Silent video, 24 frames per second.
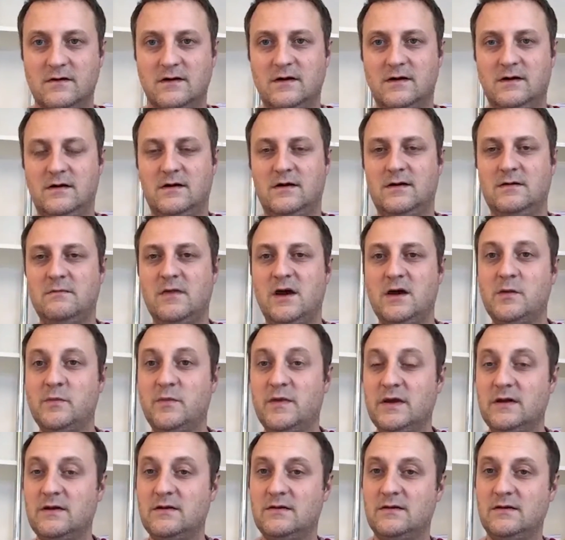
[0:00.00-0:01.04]
And my
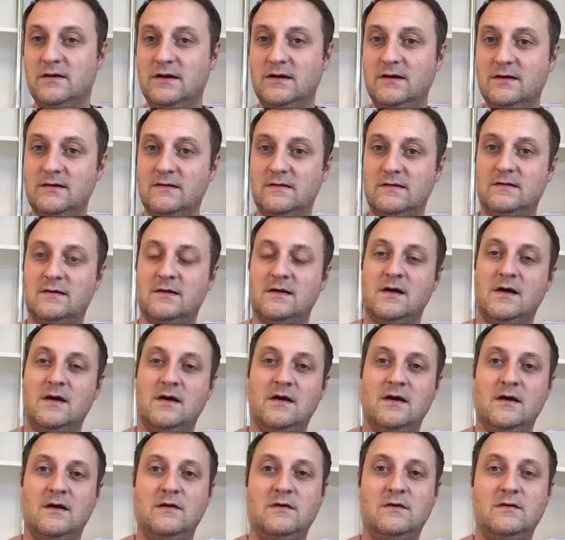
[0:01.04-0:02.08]
opinion is
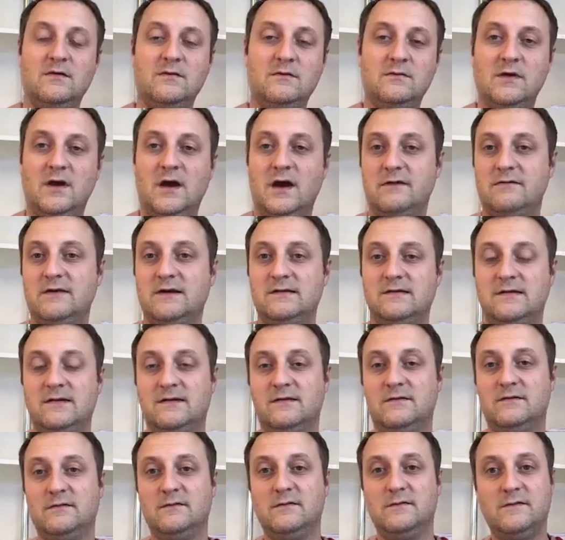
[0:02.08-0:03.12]
you would have access
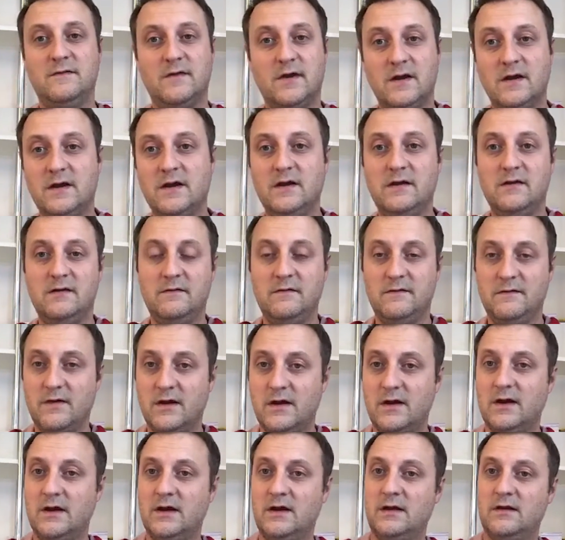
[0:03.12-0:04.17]
to very,
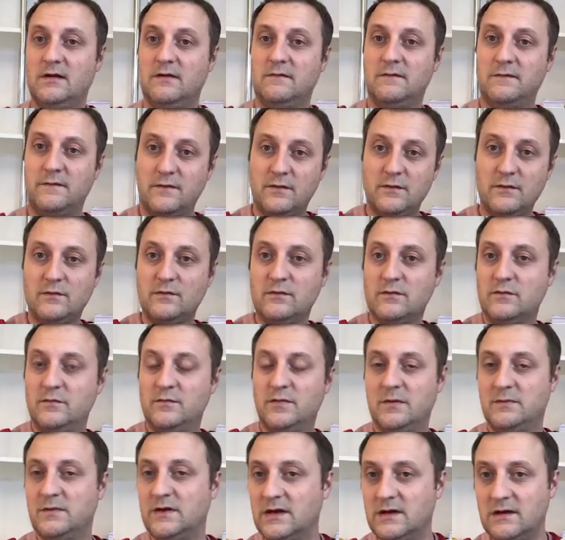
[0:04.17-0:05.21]
very few
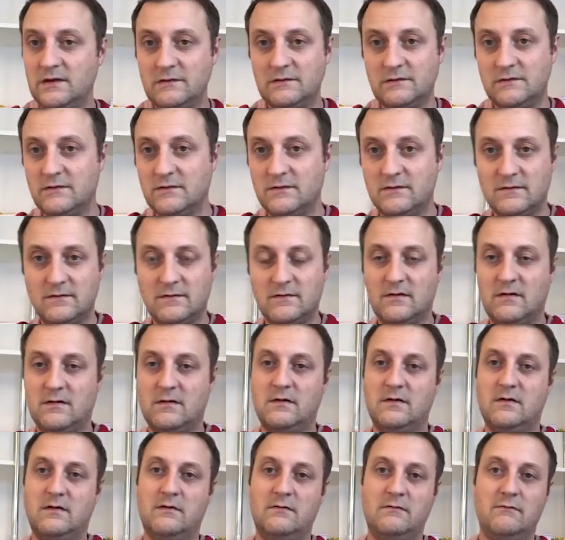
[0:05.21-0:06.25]
publications
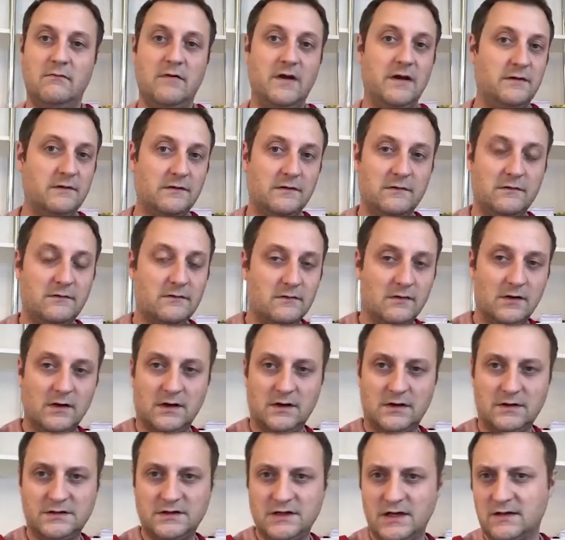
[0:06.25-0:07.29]
or radio
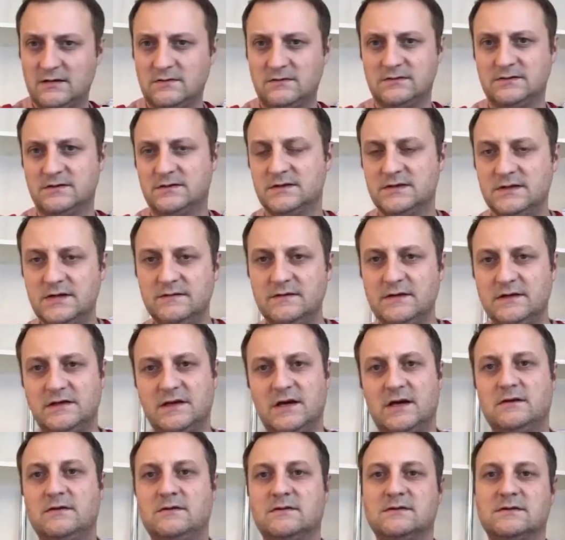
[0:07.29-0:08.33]
channels or TV
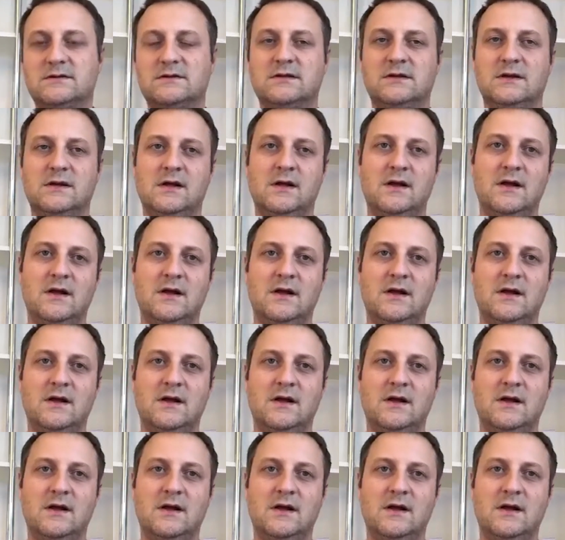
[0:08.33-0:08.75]
channels.